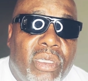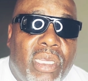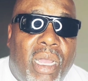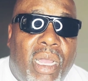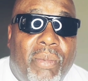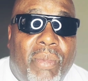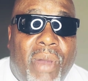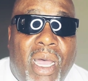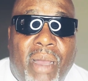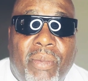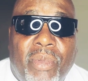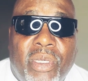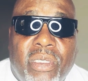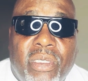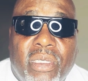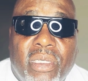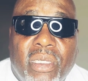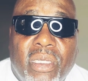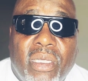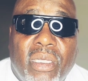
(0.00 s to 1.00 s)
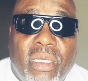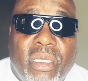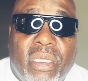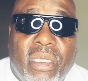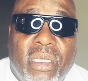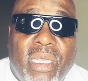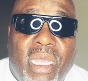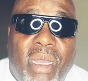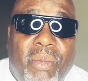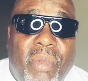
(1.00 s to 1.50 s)
Y'all mamas
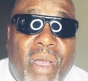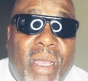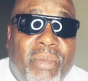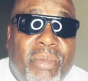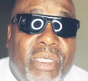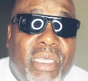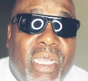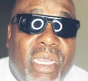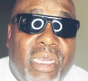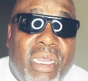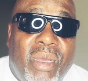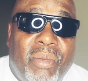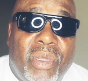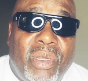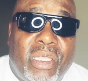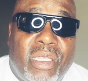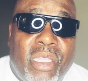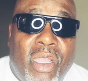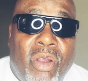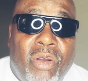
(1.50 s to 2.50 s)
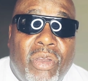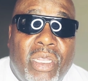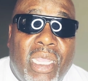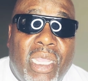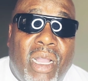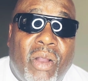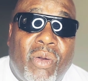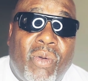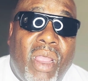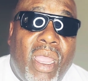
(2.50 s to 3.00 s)
ain't number 30.
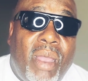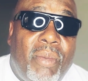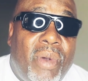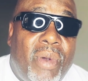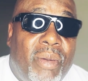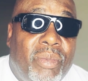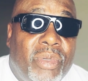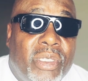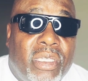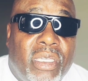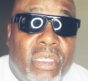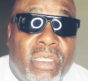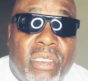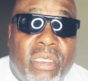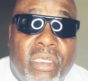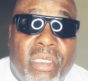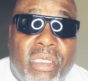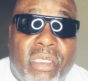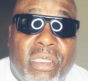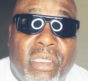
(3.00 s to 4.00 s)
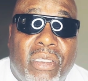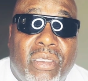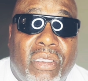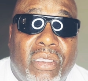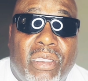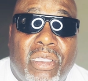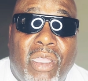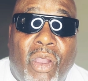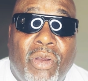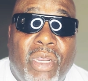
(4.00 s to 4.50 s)
Y'all grandmamas is
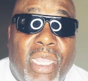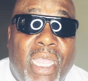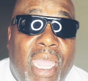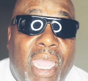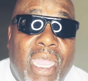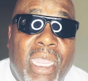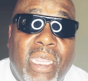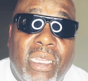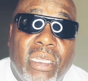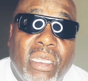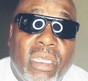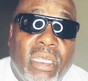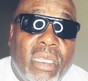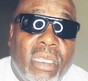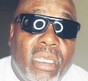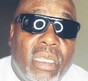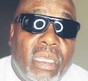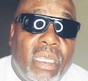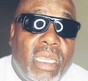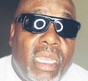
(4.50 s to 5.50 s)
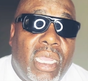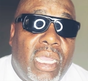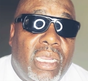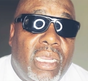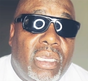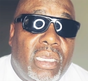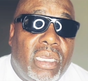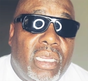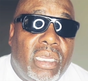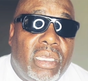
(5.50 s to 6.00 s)
38
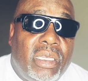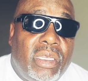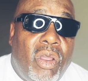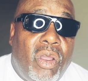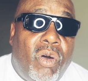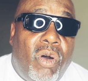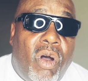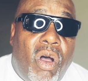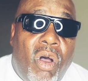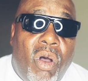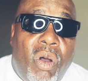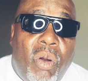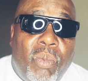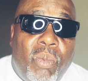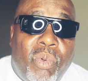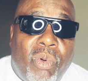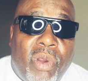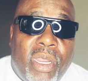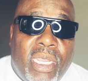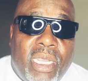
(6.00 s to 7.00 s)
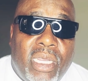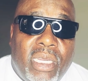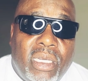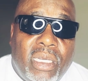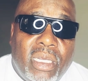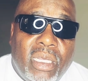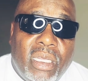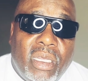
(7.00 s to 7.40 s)
and no home bringing.